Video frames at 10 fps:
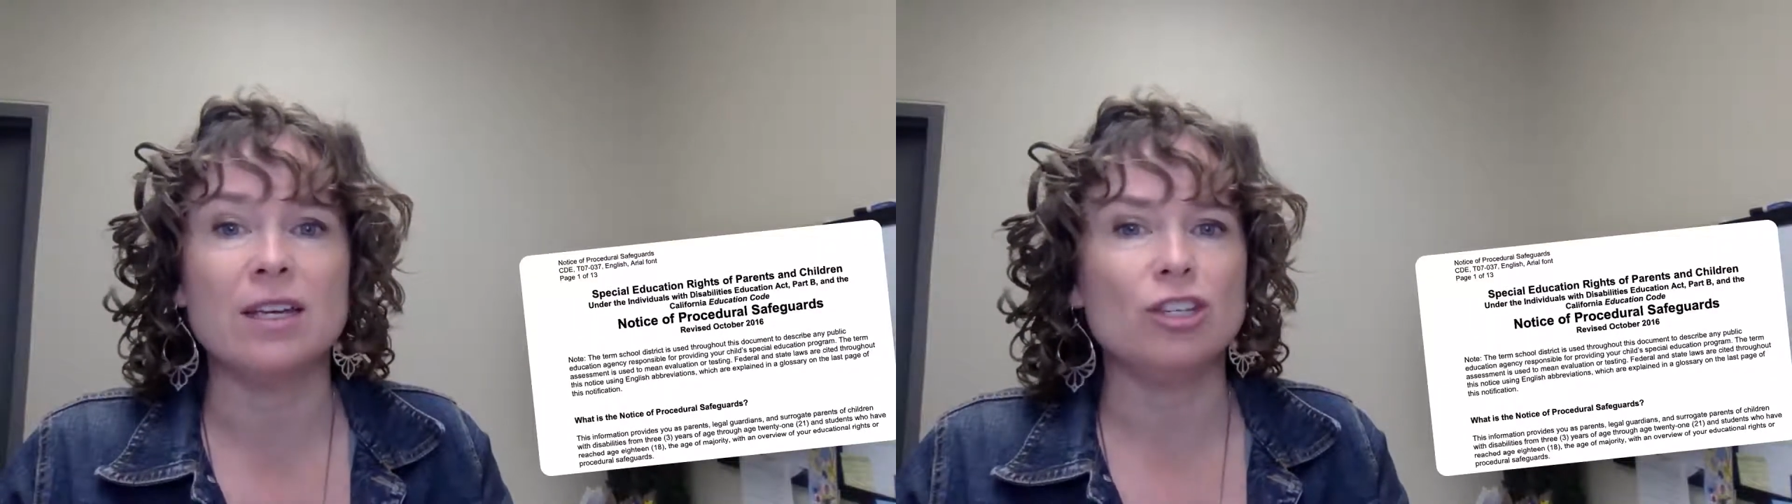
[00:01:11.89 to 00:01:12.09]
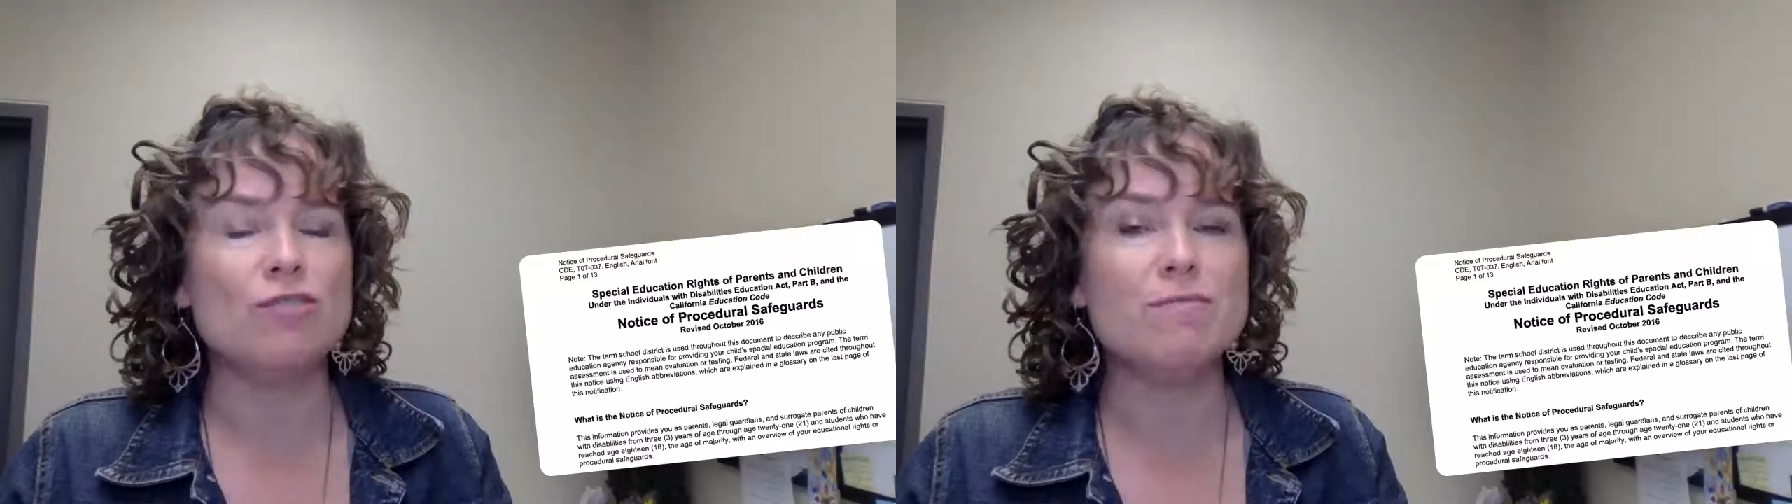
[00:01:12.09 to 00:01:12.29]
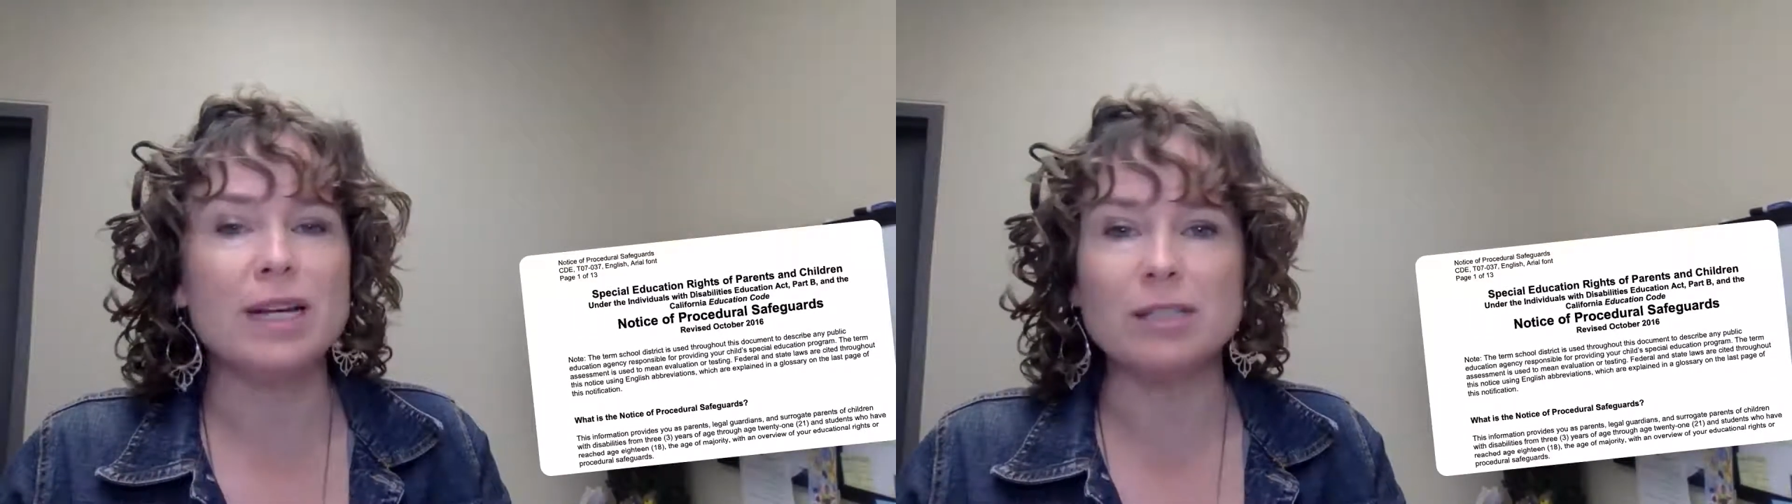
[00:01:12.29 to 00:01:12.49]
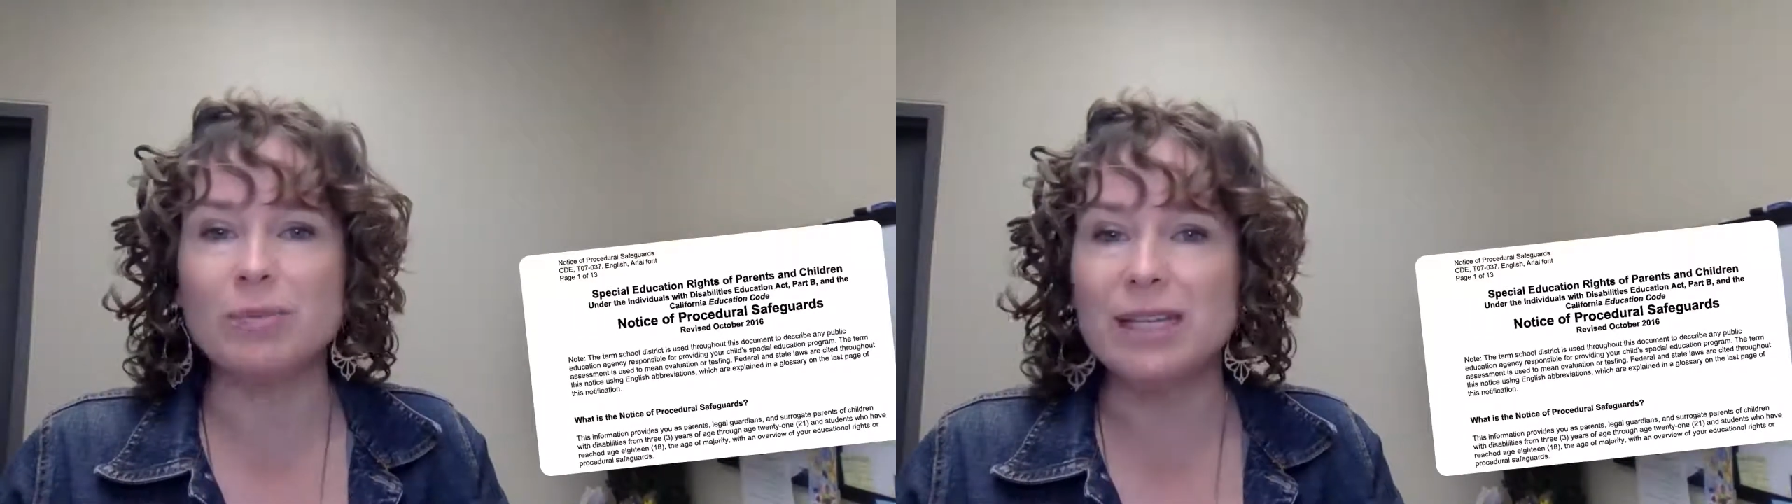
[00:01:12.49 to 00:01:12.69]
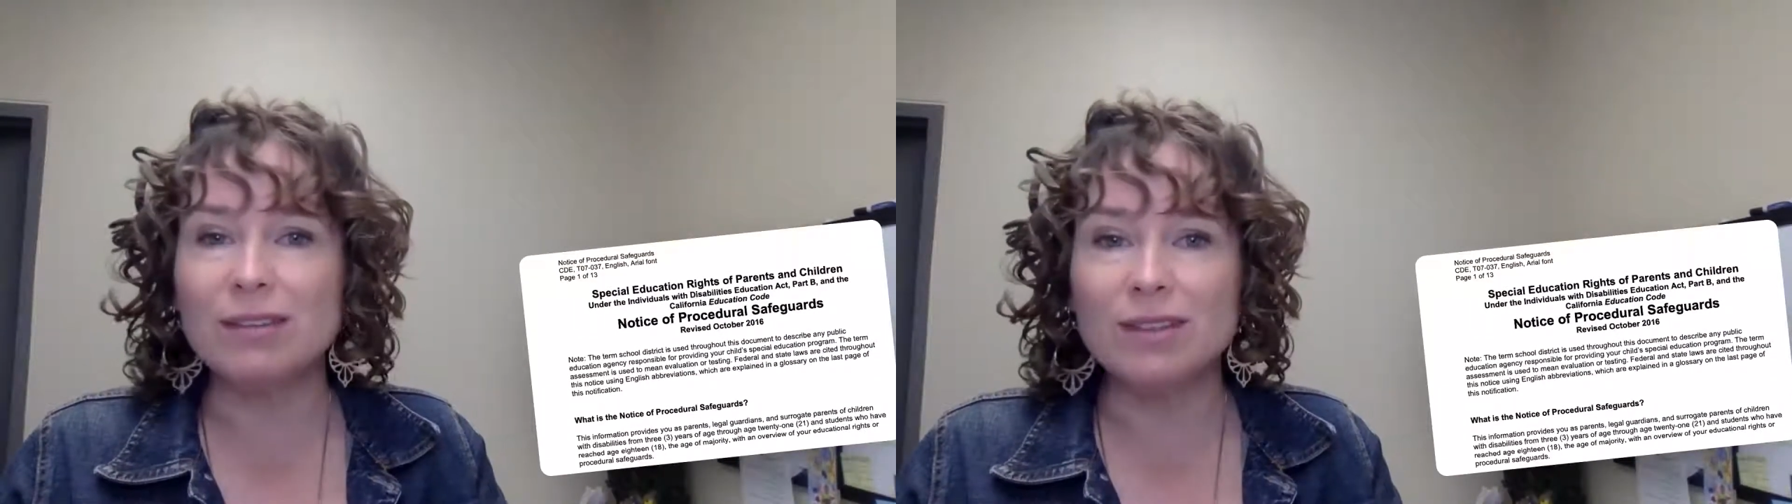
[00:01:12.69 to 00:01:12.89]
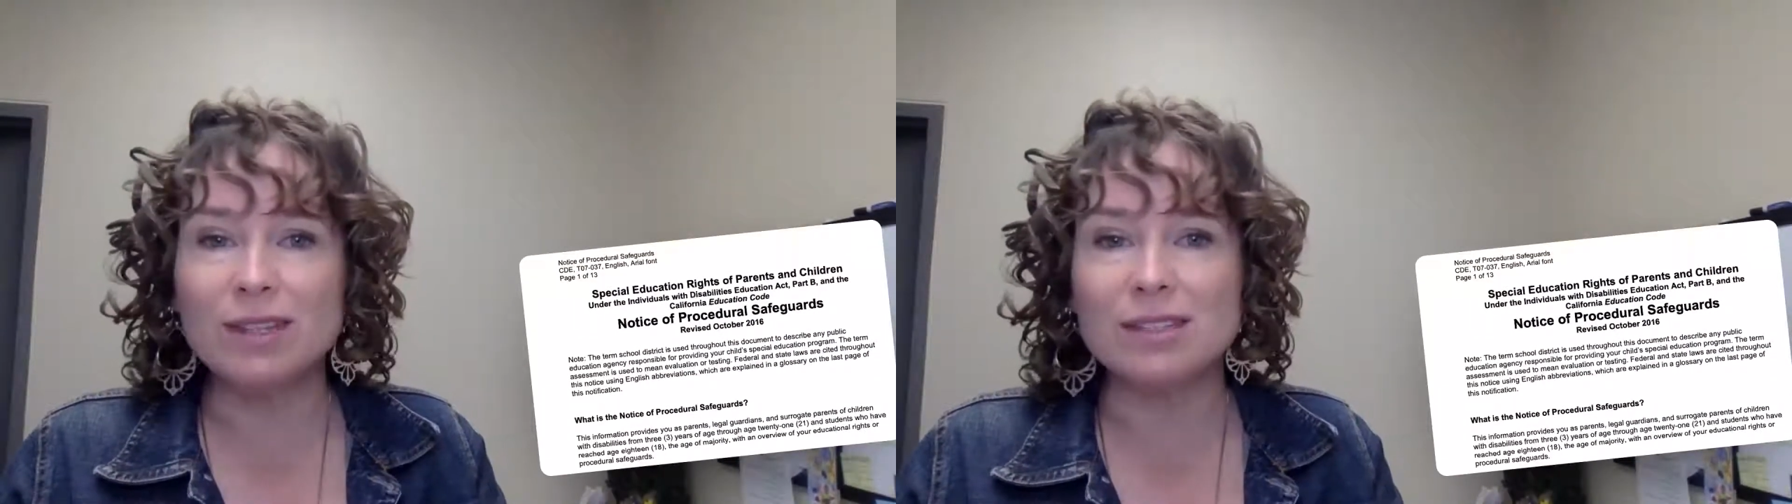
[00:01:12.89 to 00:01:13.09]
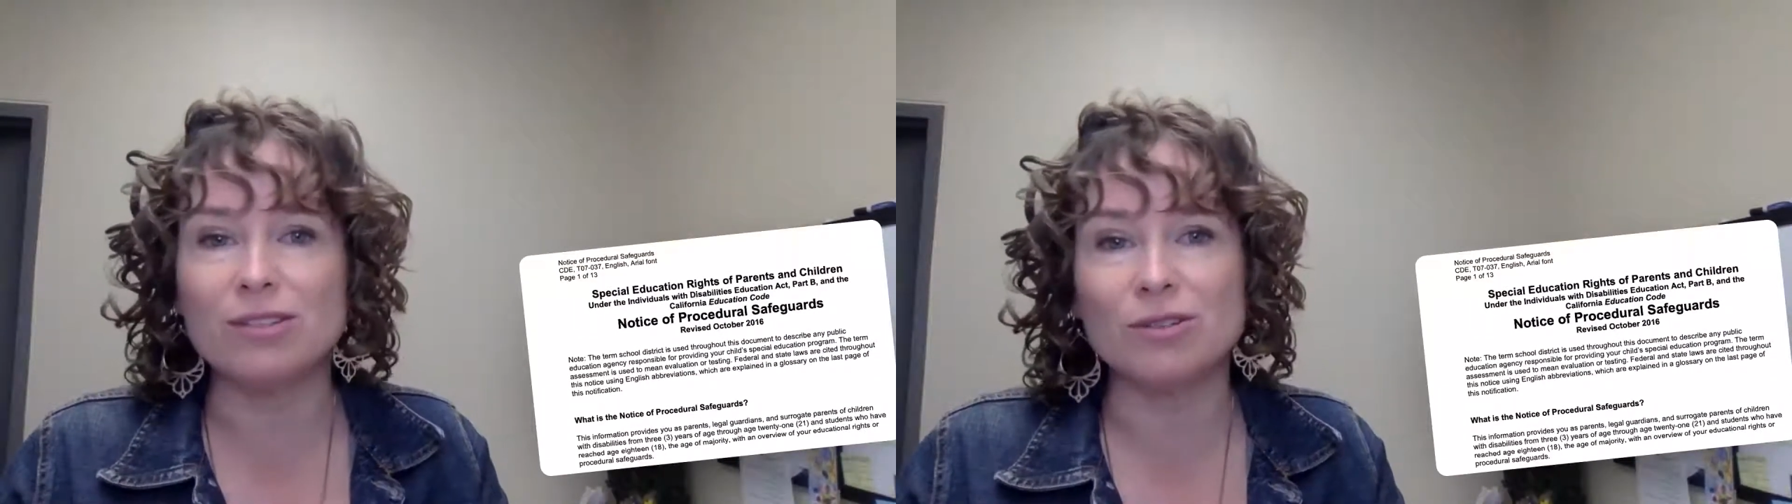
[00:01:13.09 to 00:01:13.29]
you must be given this